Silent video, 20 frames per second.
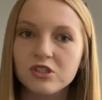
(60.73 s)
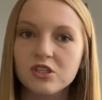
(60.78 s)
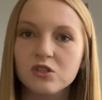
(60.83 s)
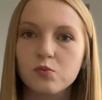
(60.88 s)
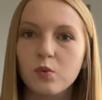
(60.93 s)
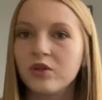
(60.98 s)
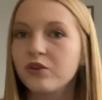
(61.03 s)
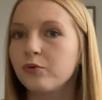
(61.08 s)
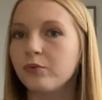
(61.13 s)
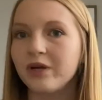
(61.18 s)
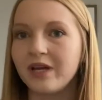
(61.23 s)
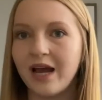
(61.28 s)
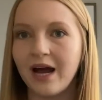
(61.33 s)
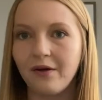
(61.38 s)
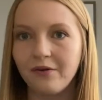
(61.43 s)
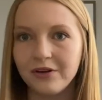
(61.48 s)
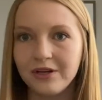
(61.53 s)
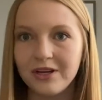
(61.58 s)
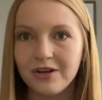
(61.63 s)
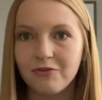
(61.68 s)
what the
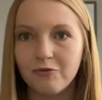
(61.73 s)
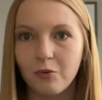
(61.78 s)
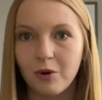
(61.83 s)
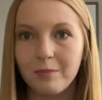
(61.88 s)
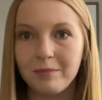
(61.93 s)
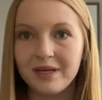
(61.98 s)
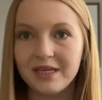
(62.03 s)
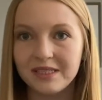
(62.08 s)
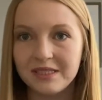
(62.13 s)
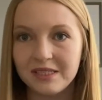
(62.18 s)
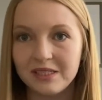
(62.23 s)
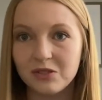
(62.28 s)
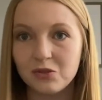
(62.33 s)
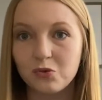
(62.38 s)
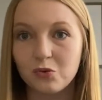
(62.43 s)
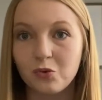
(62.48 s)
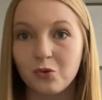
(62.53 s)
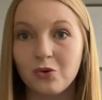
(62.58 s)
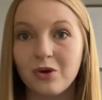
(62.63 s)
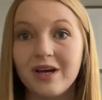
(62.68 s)
reality of what PT
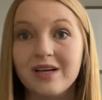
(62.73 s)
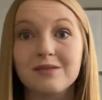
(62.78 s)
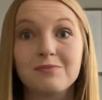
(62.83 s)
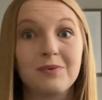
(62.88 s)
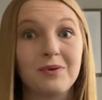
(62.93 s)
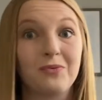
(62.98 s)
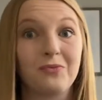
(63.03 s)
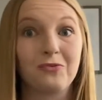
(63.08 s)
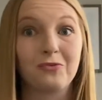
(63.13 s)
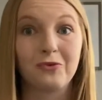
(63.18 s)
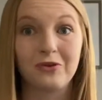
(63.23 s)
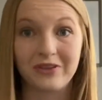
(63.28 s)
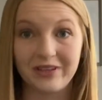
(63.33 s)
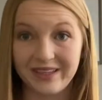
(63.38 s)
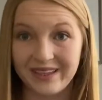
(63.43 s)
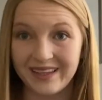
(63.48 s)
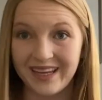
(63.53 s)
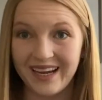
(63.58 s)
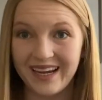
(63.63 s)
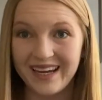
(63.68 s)
school has been really
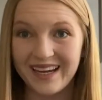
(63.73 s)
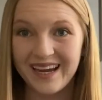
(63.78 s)
like.